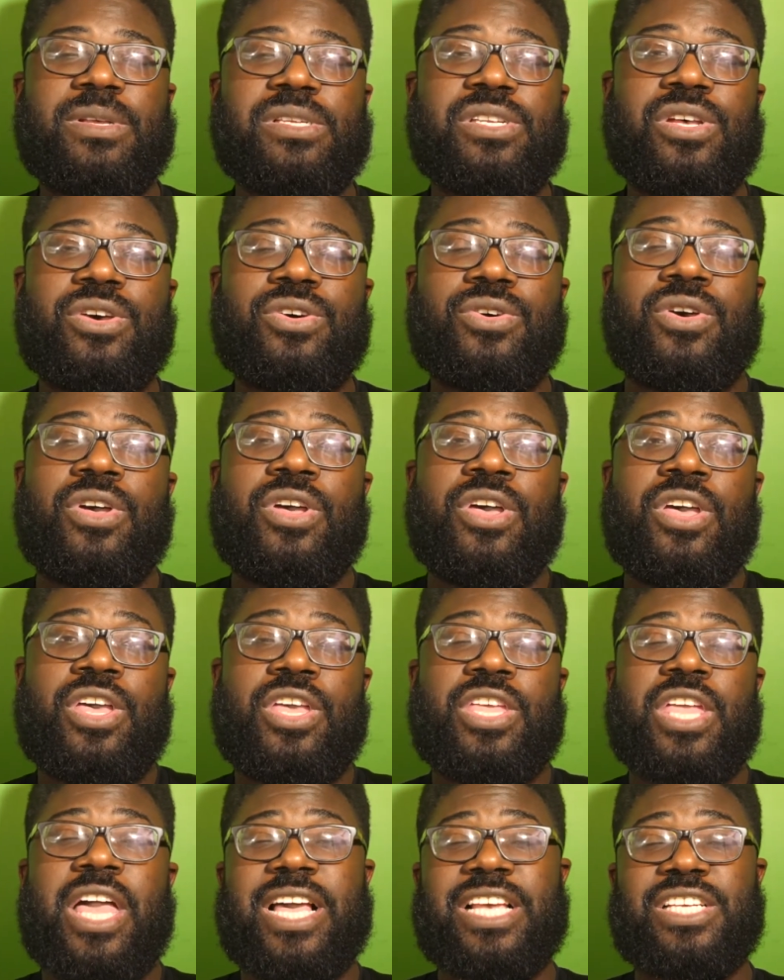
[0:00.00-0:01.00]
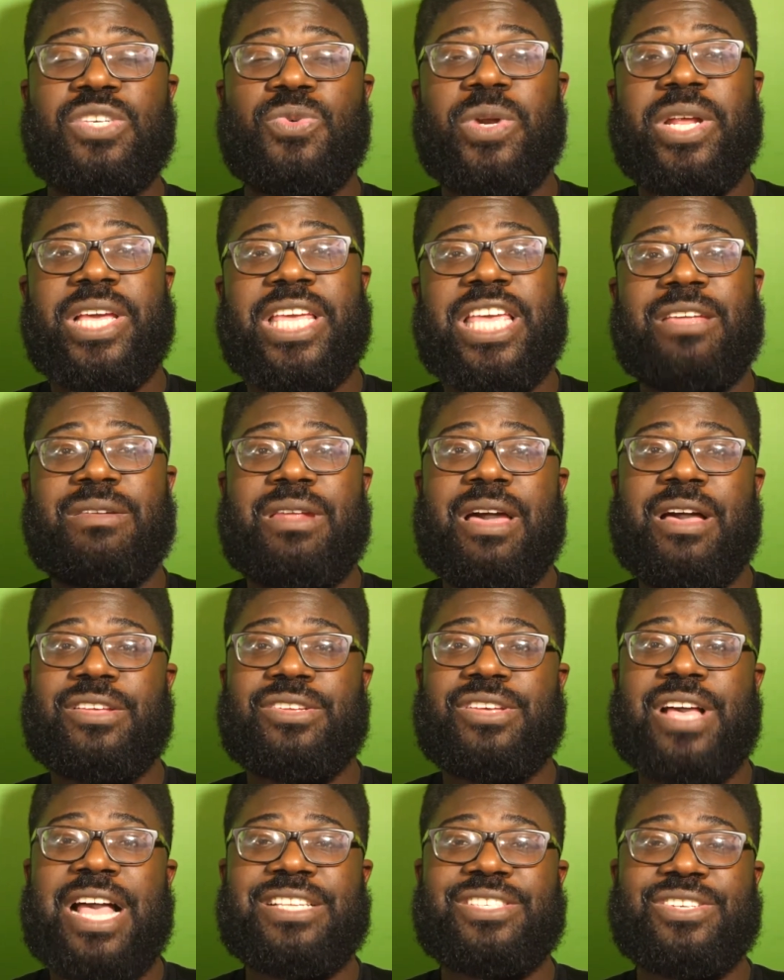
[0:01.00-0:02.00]
So I guess you want to keep that
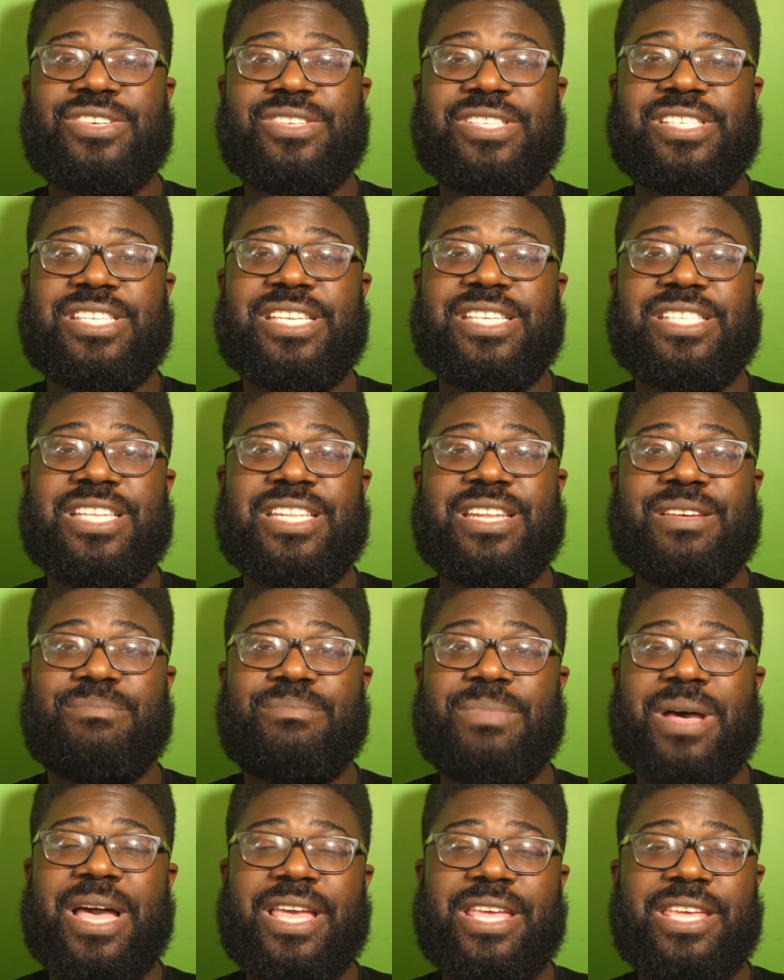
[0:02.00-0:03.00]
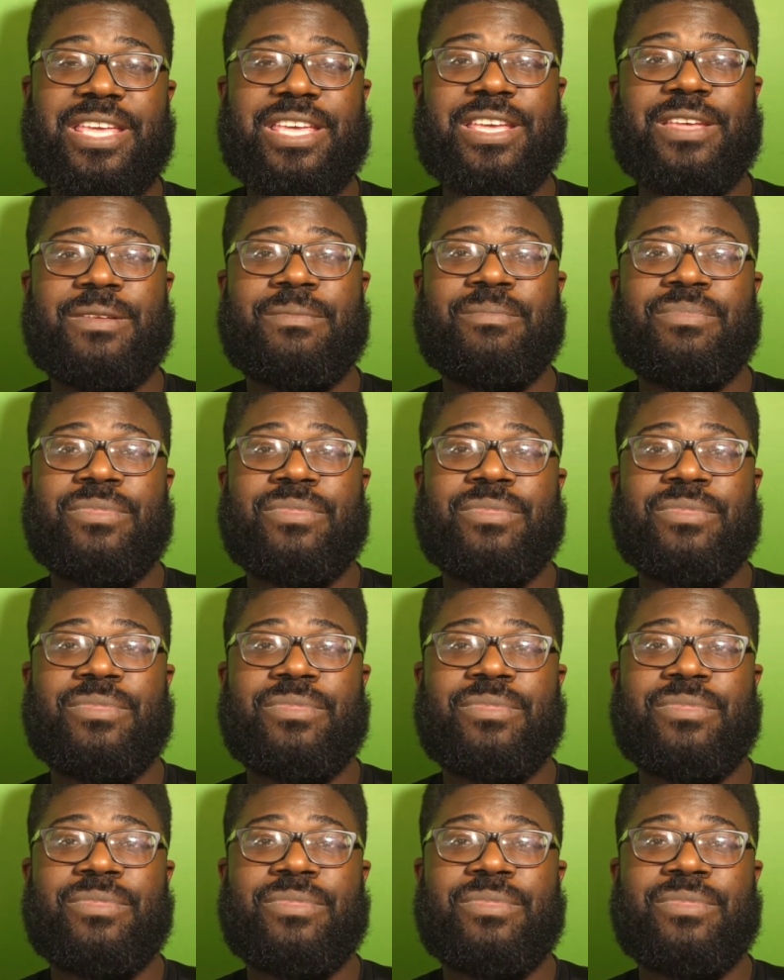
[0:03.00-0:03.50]
as consistent, and Bailly,